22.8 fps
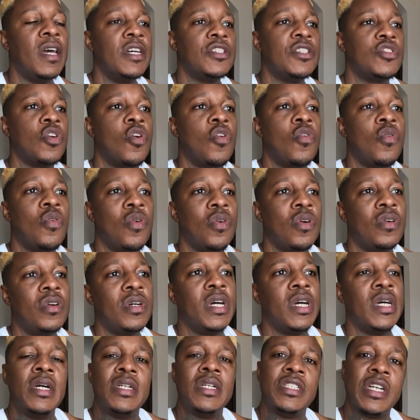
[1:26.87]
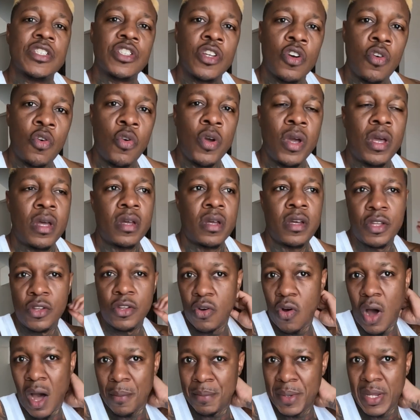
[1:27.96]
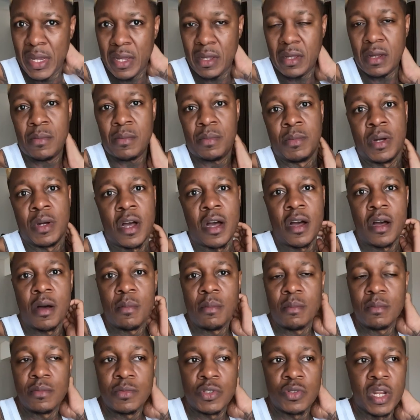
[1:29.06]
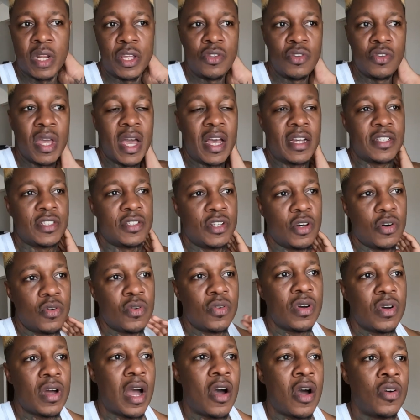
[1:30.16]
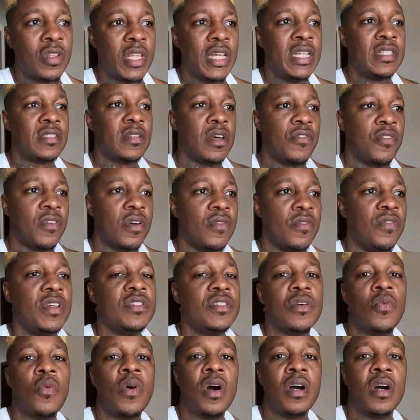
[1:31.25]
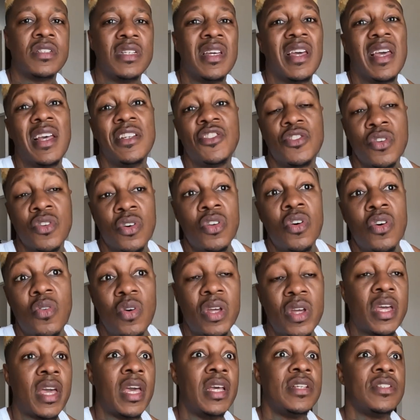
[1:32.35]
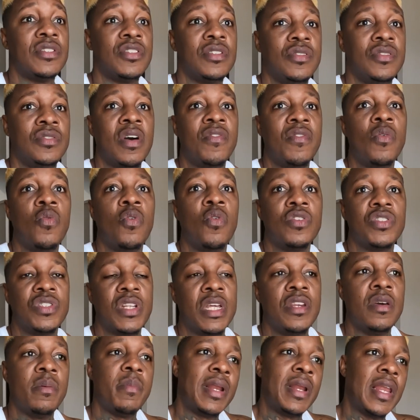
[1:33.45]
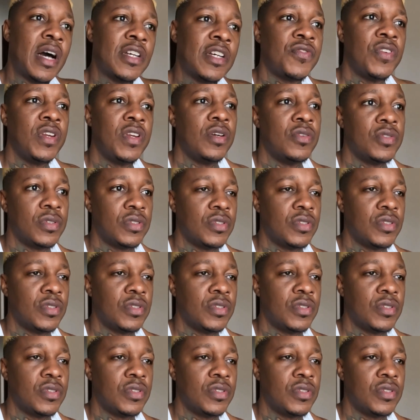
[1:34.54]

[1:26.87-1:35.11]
So just a quick, you know, update to let you guys know how the East African visa works, in case you don't know, in case you haven't watched any of my last videos.